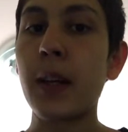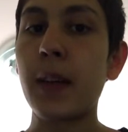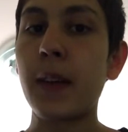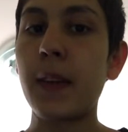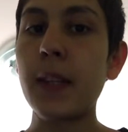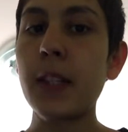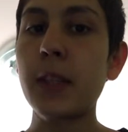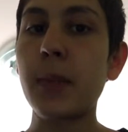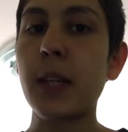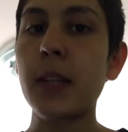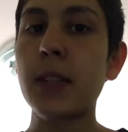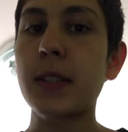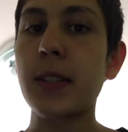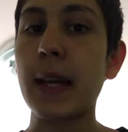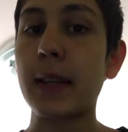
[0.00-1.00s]
This
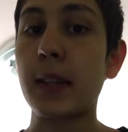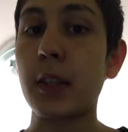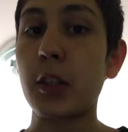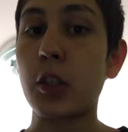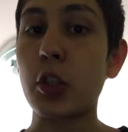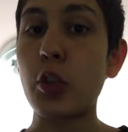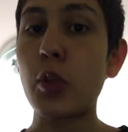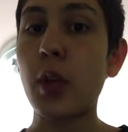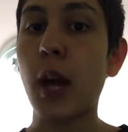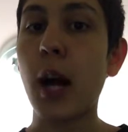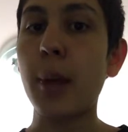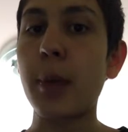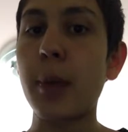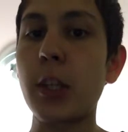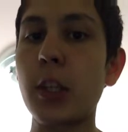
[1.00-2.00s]
means that the two
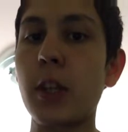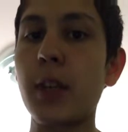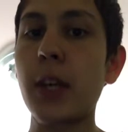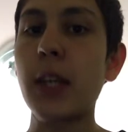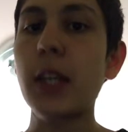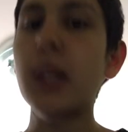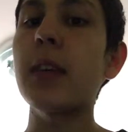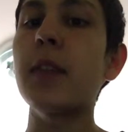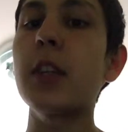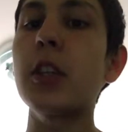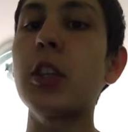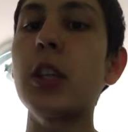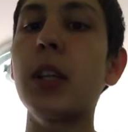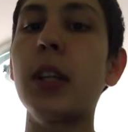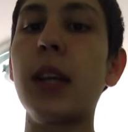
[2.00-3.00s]
copies of any given
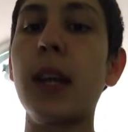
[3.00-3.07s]
gene